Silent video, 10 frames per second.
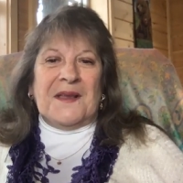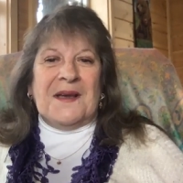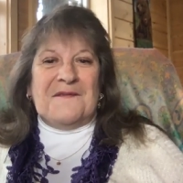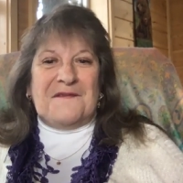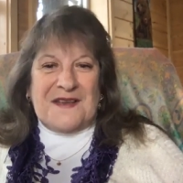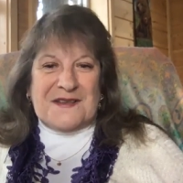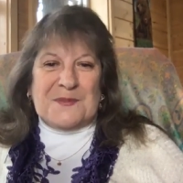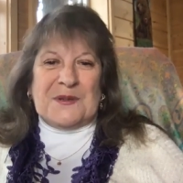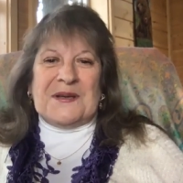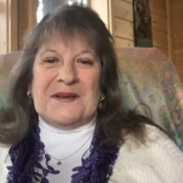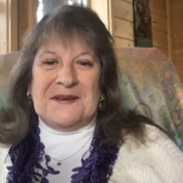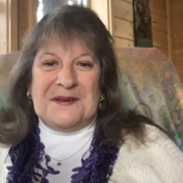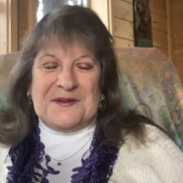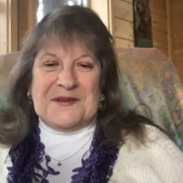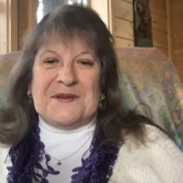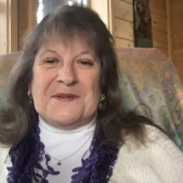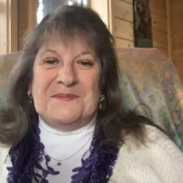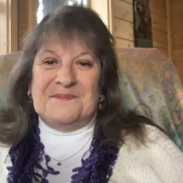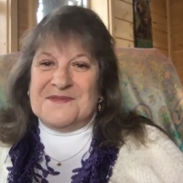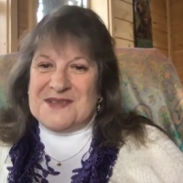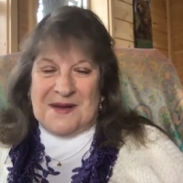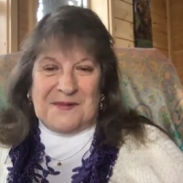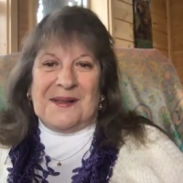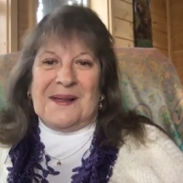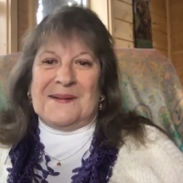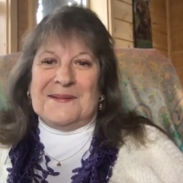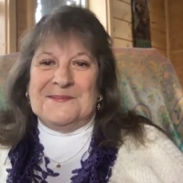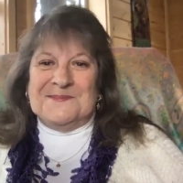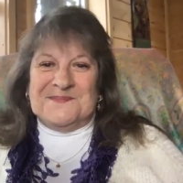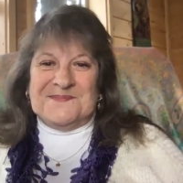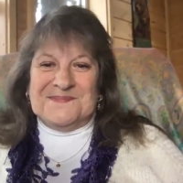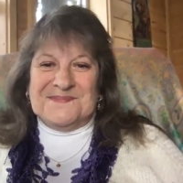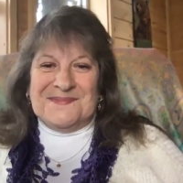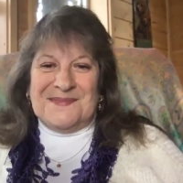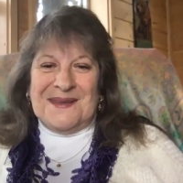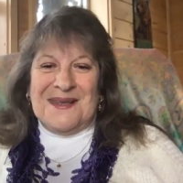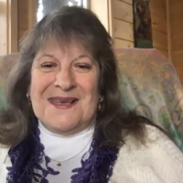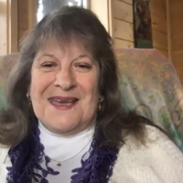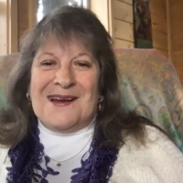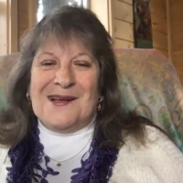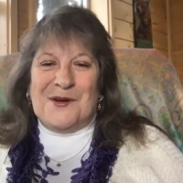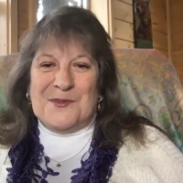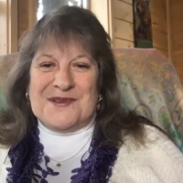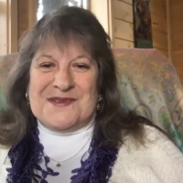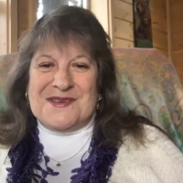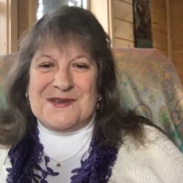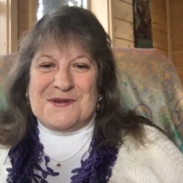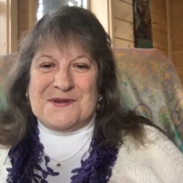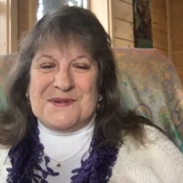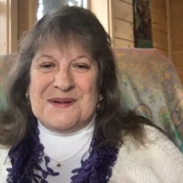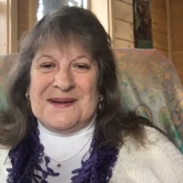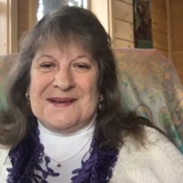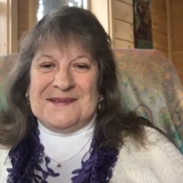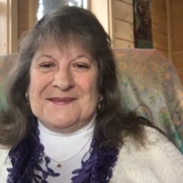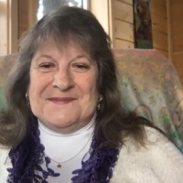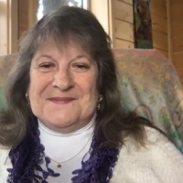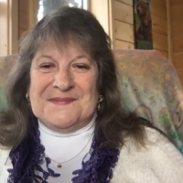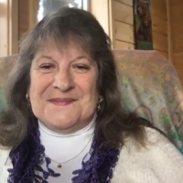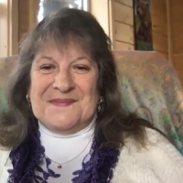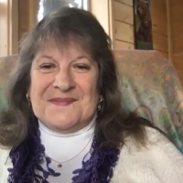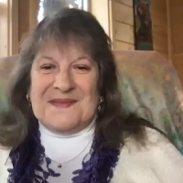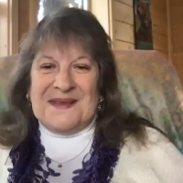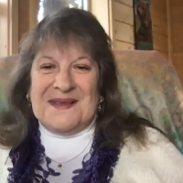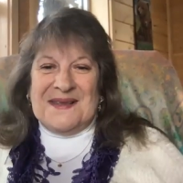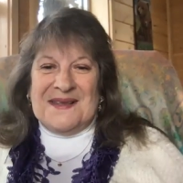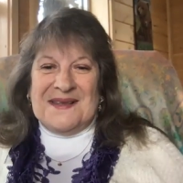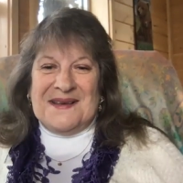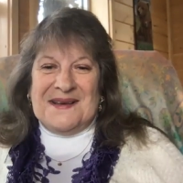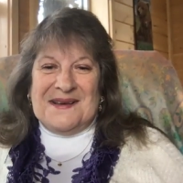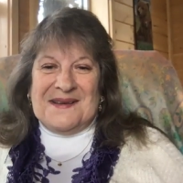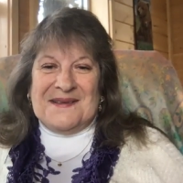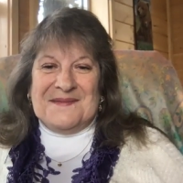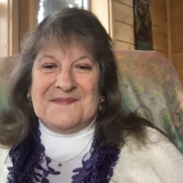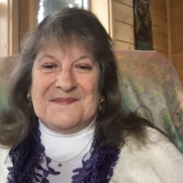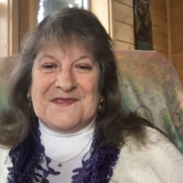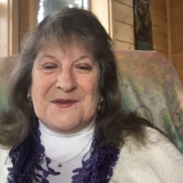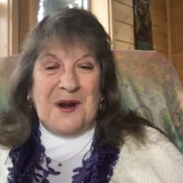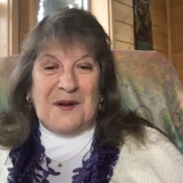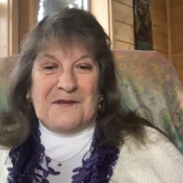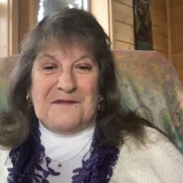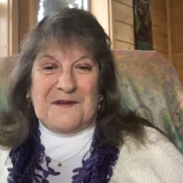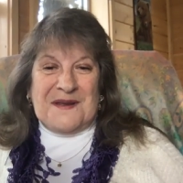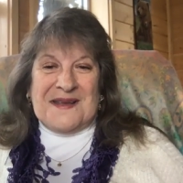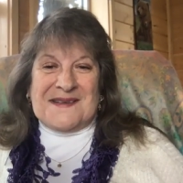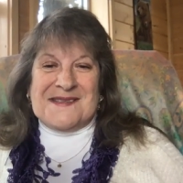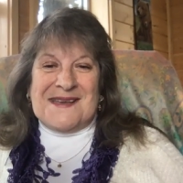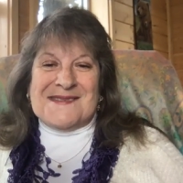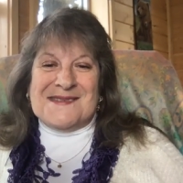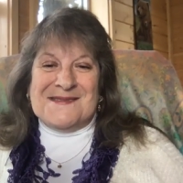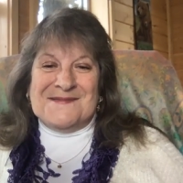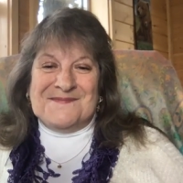Uh, Facebook, YouTube, SoundCloud. And I'll hope to see you uh, uh tomorrow for the next lesson.